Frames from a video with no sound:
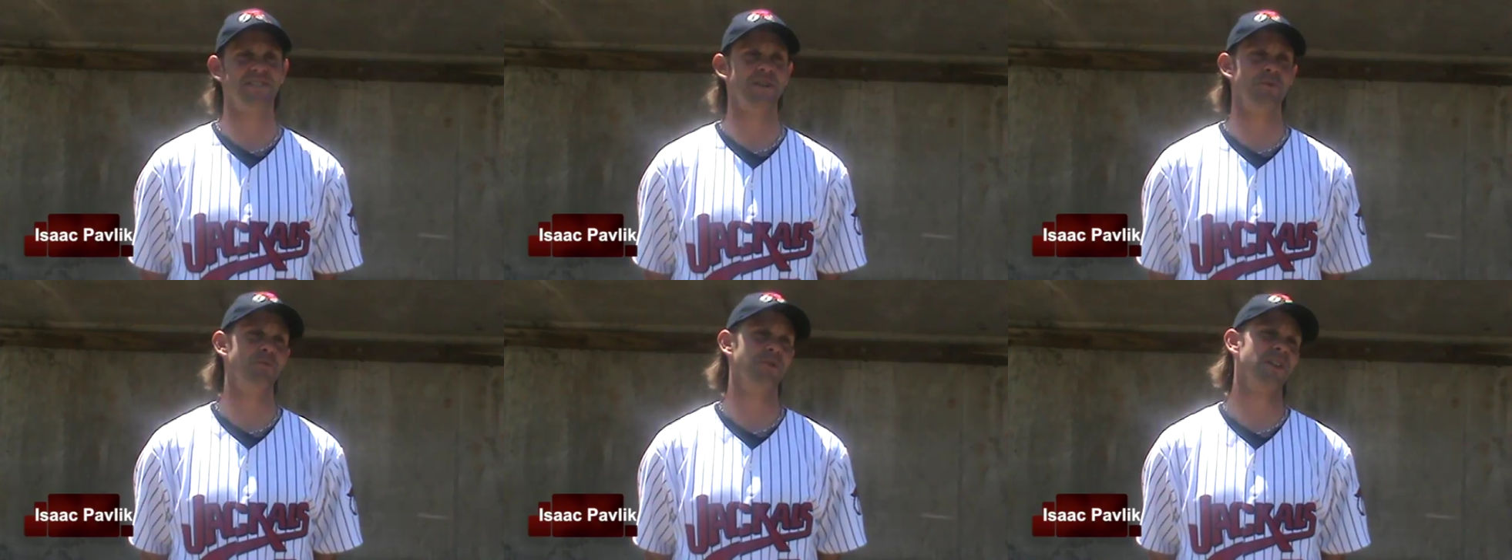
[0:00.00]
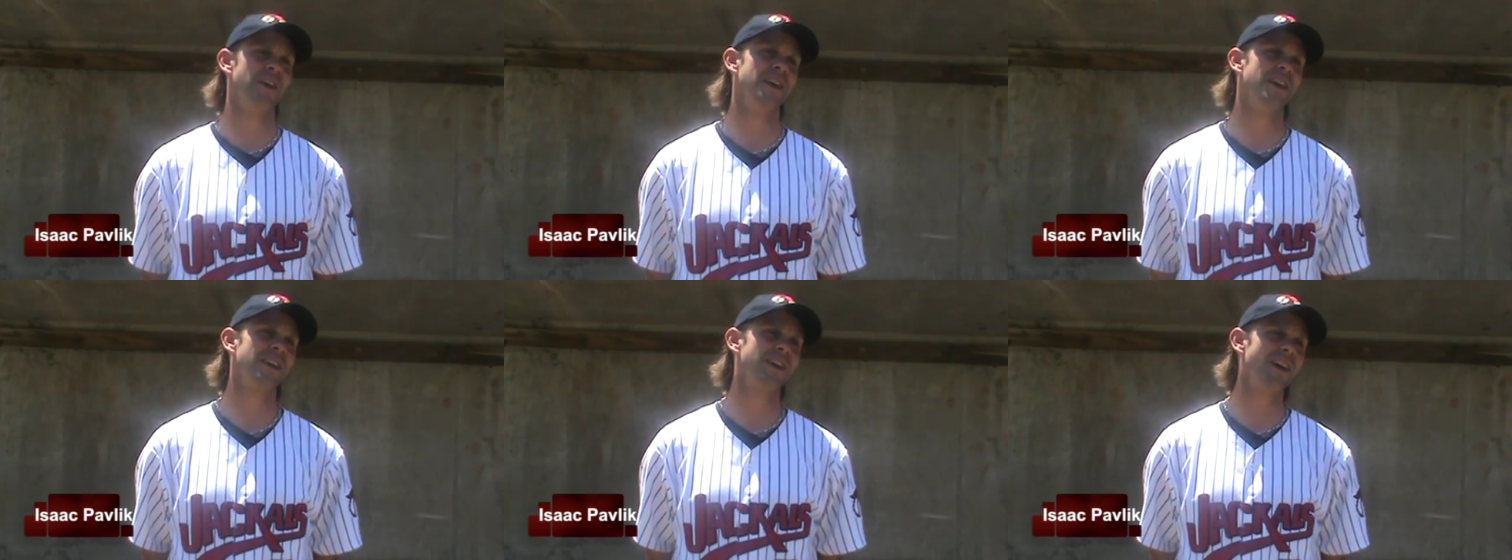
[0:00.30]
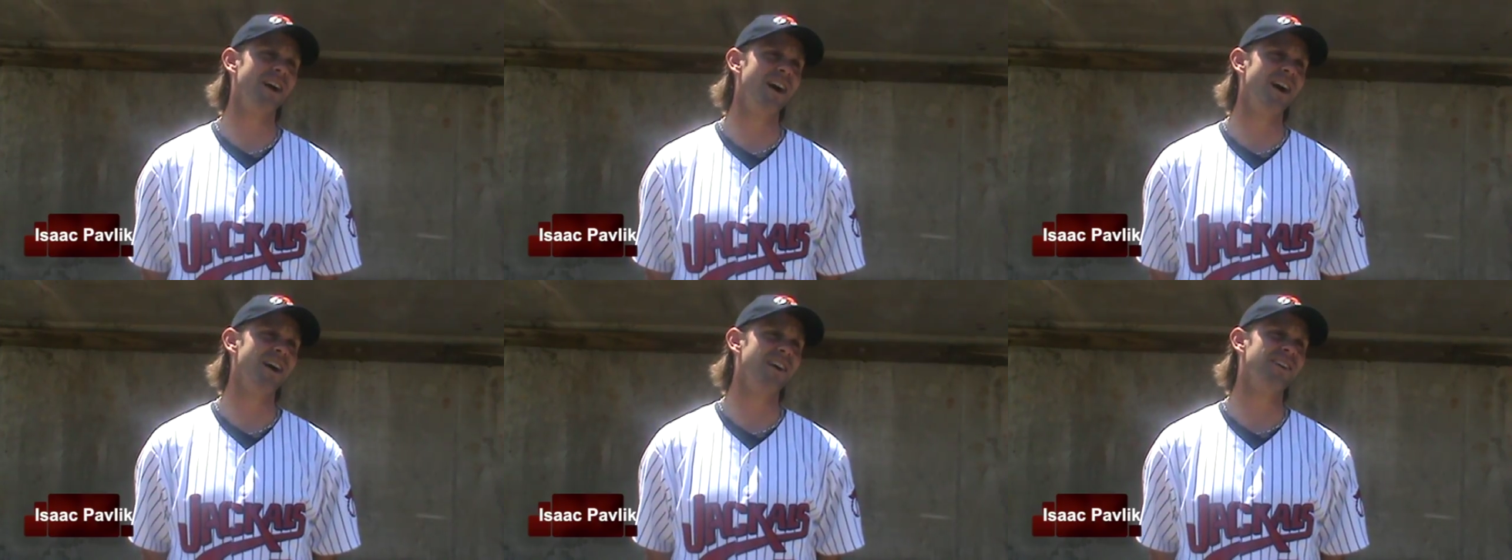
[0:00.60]
Timberlake,
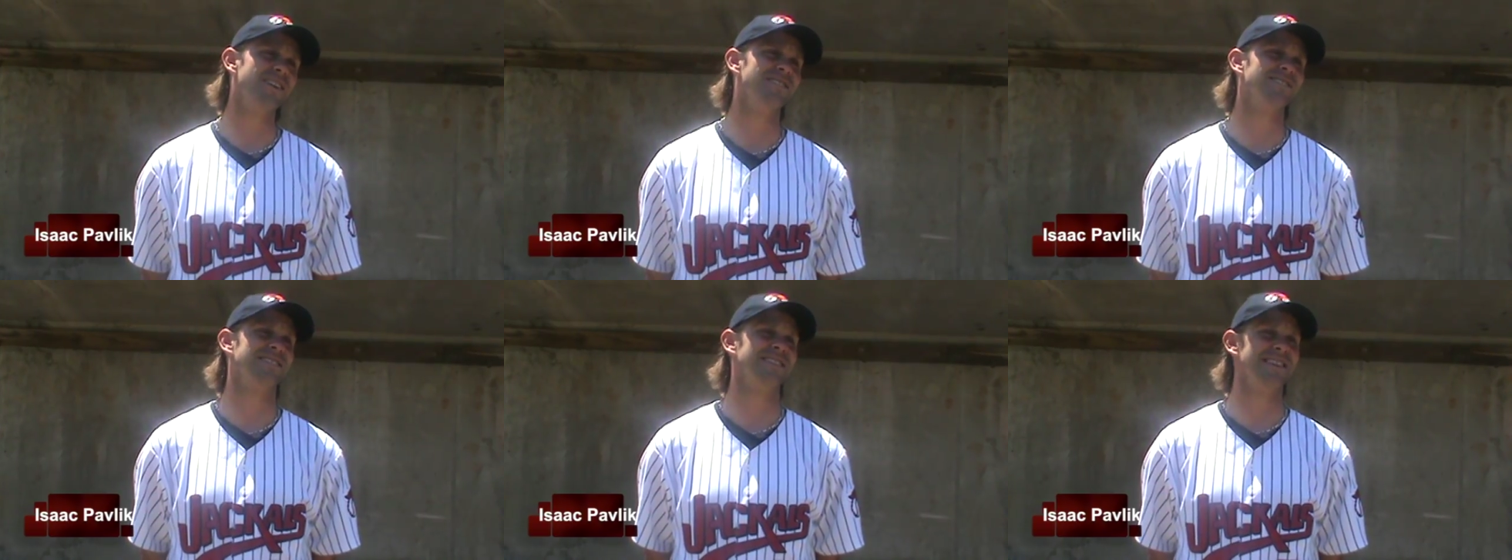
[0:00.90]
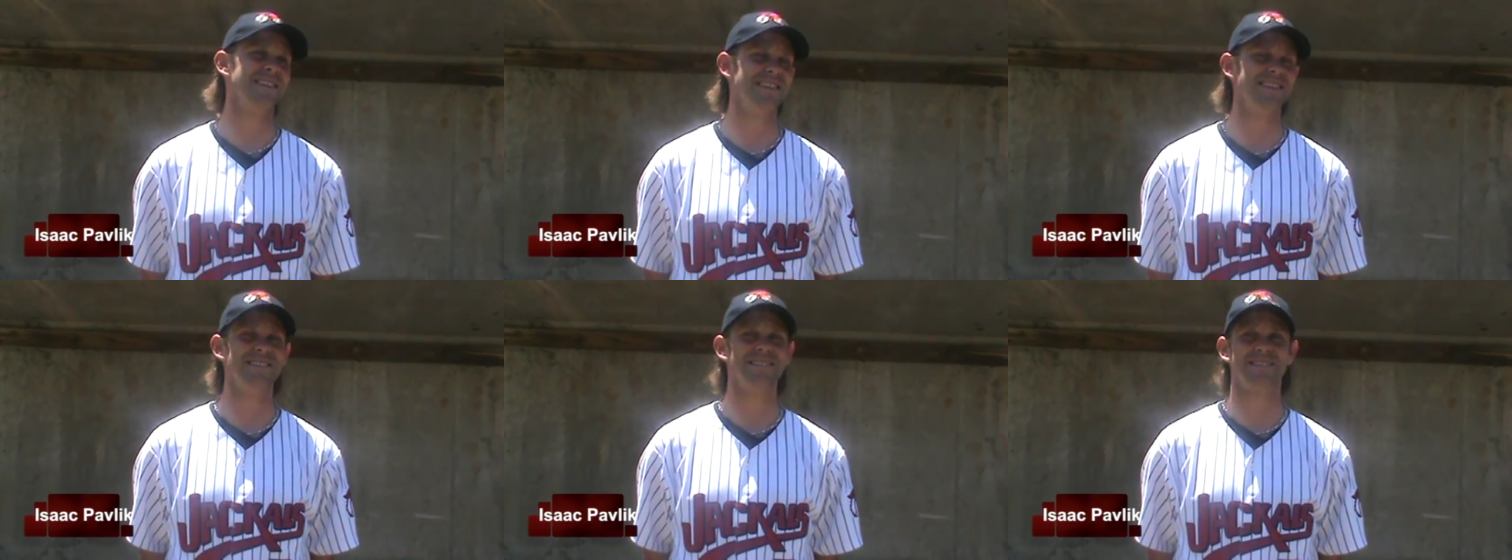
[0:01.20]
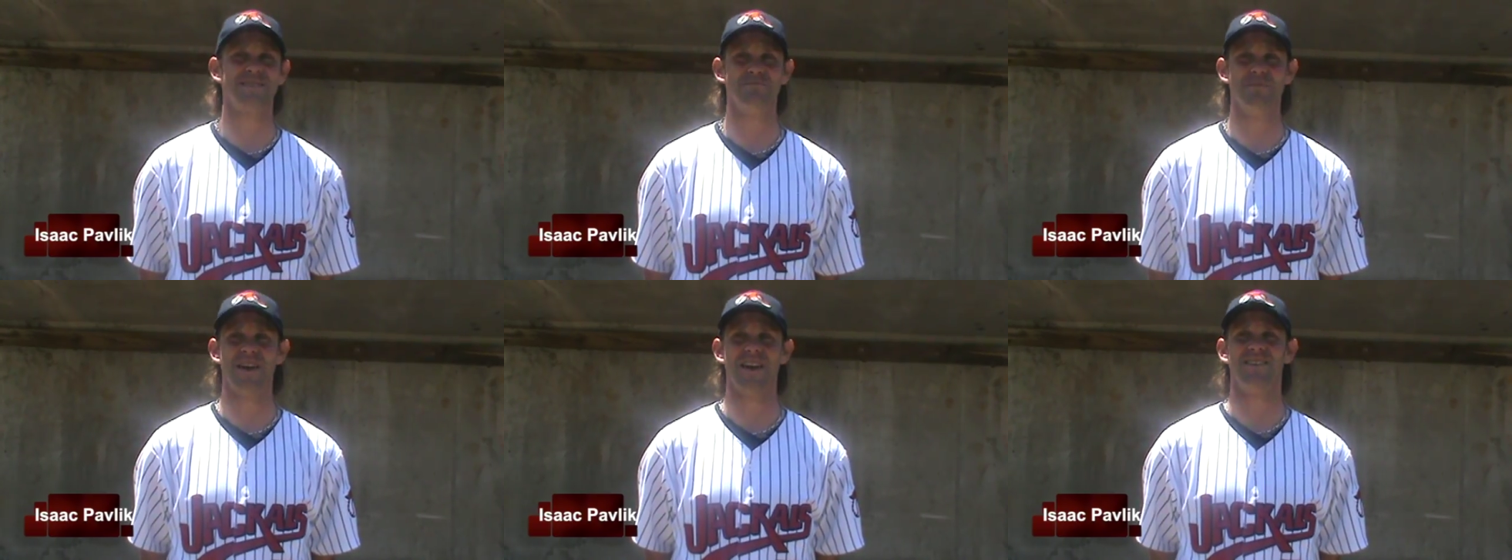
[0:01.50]
because he is
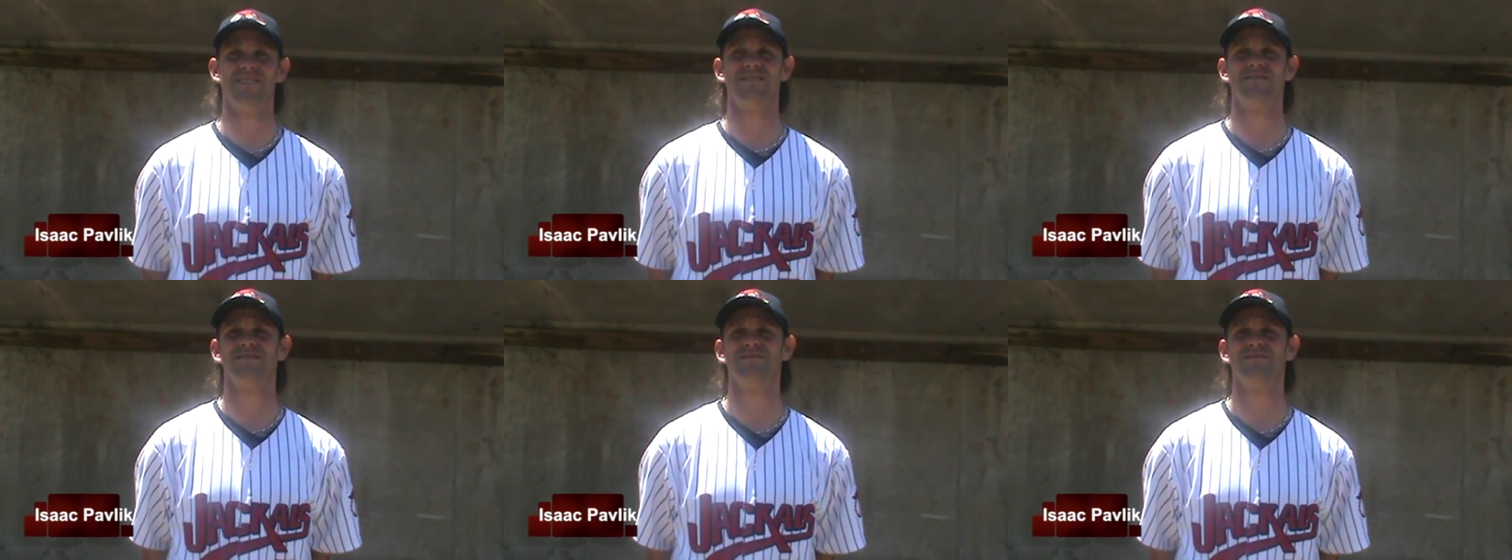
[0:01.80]
the man.